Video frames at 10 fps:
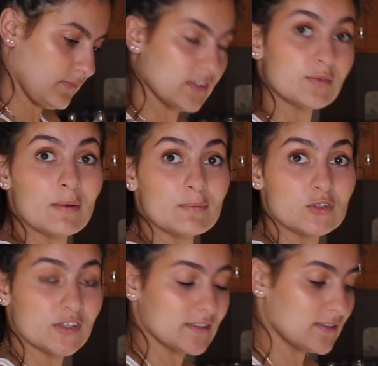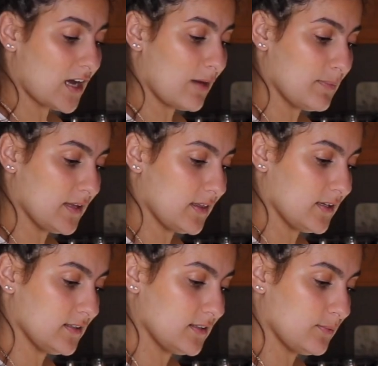So I'm just topping
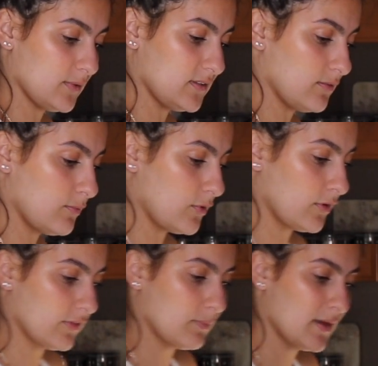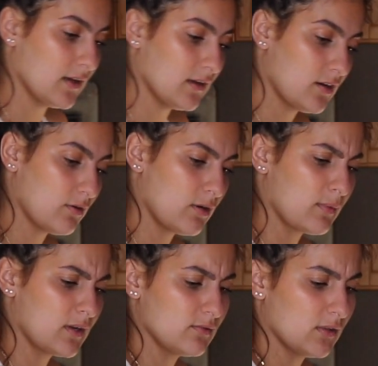this with some more of the panko, and I'm
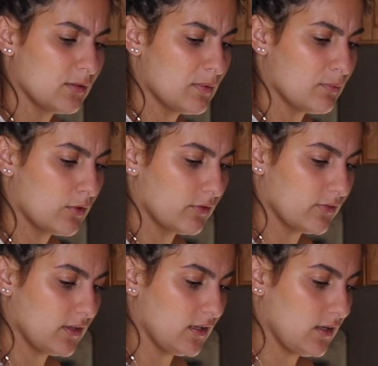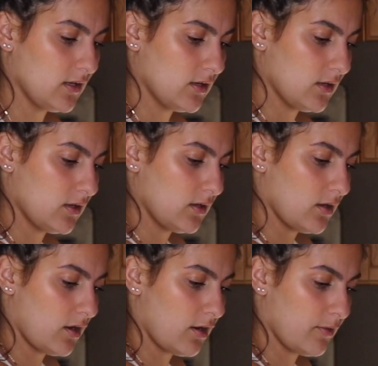going to do a little bit more of the
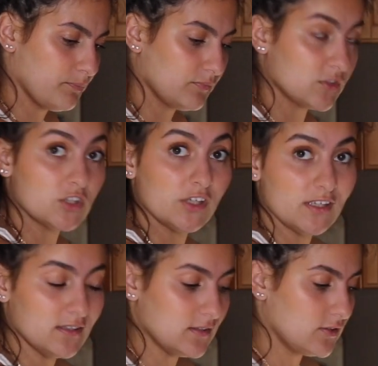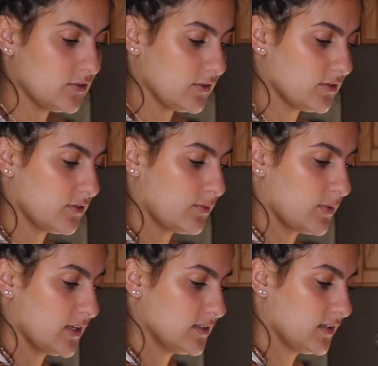cheese, just so
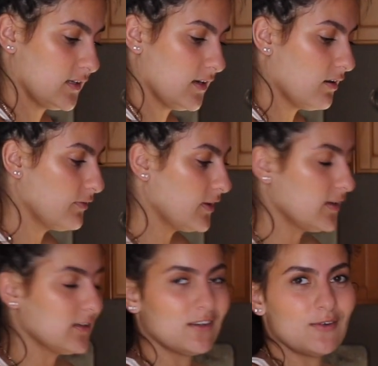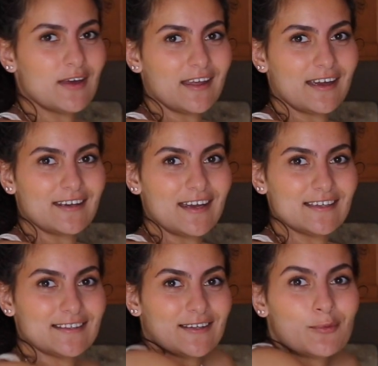when it's in the oven, you get like a
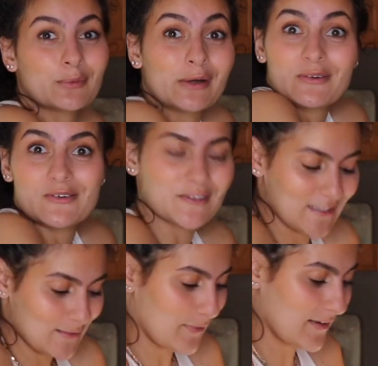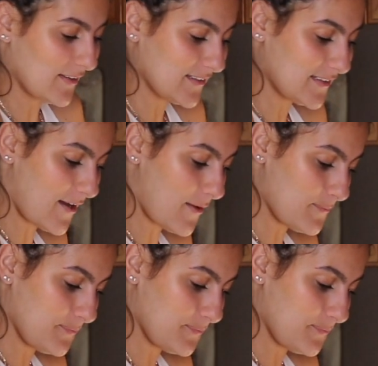nice little brown crisp right on the top.